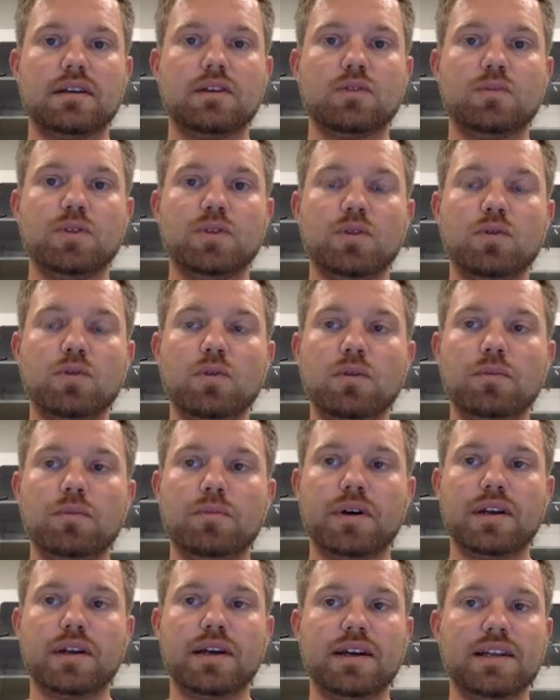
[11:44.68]
Luminol,
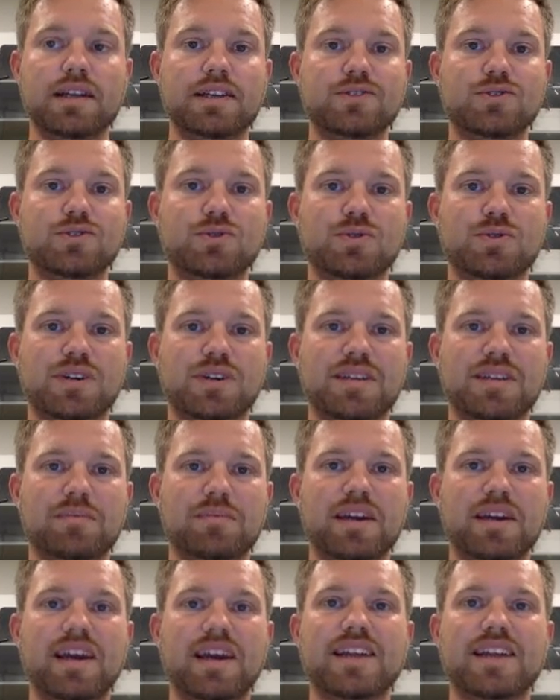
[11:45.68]
but I need to get
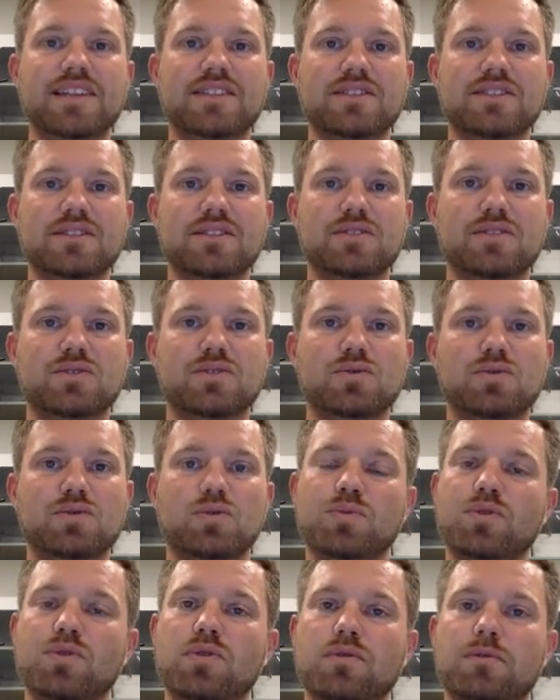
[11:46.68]
my hands onto
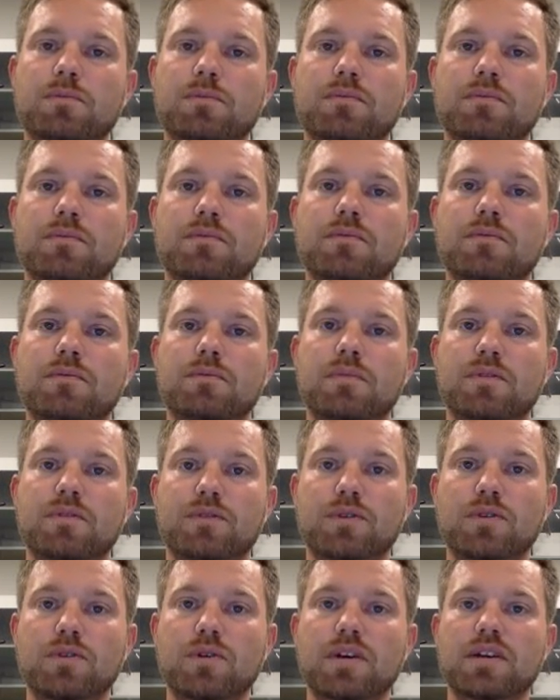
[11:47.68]
Luminol
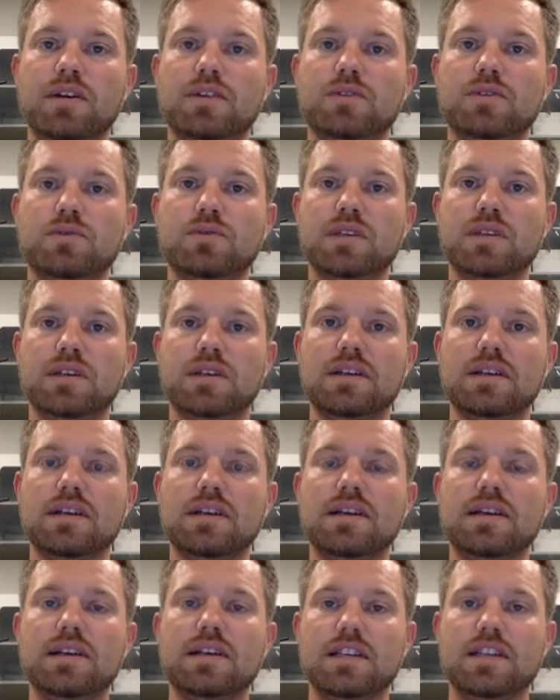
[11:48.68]
before and do the
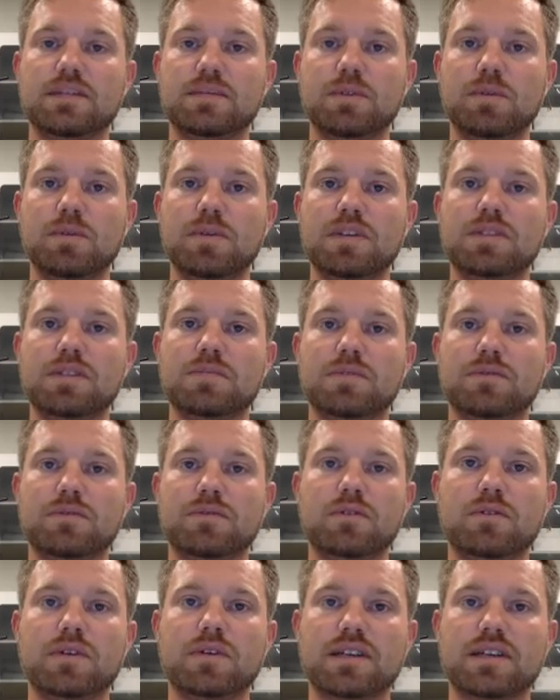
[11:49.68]
experiments
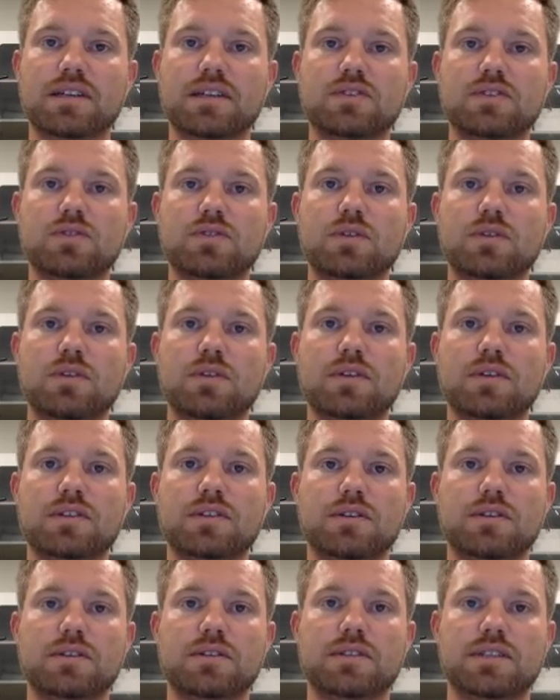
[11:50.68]
before I can show the
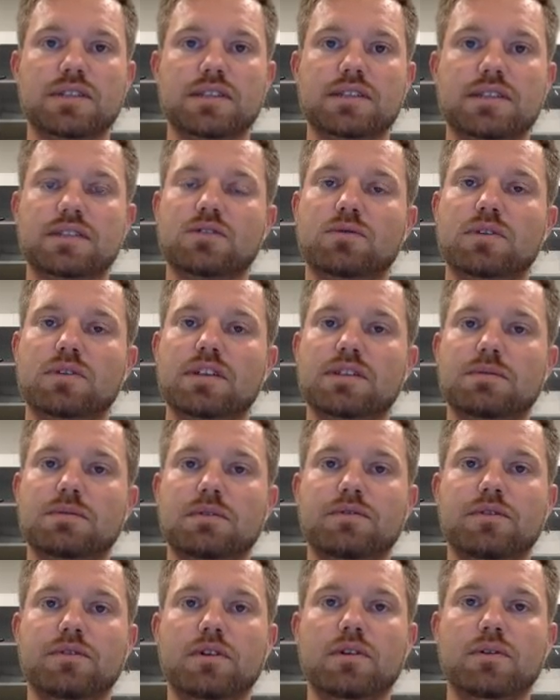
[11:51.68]
results of this. So this
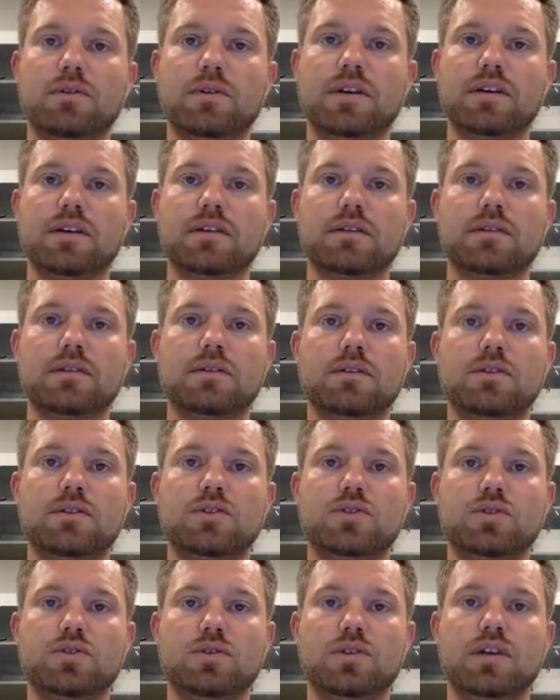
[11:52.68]
will follow a
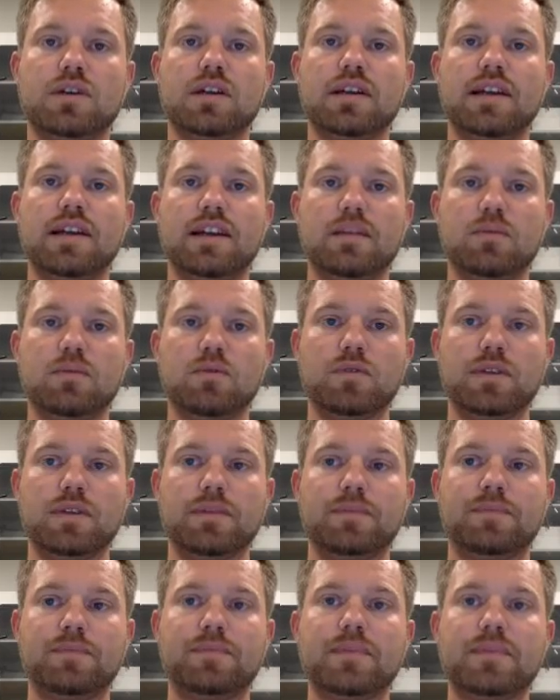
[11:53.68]
later movie.
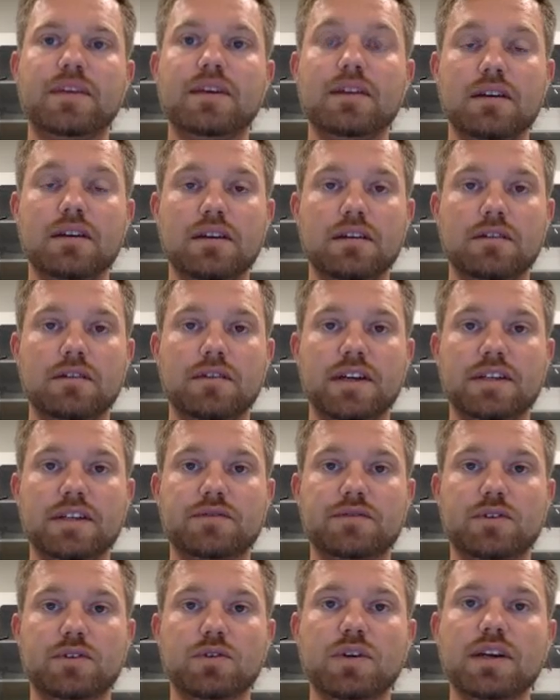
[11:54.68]
Thanks
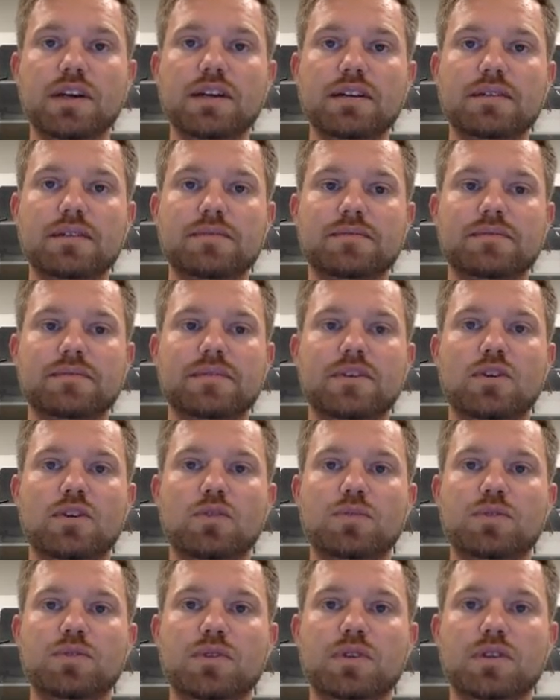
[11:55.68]
for looking.
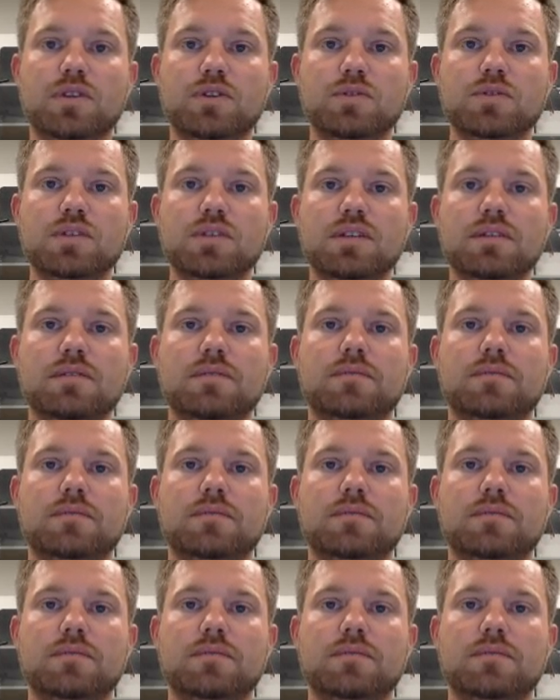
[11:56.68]
Hope you can use it.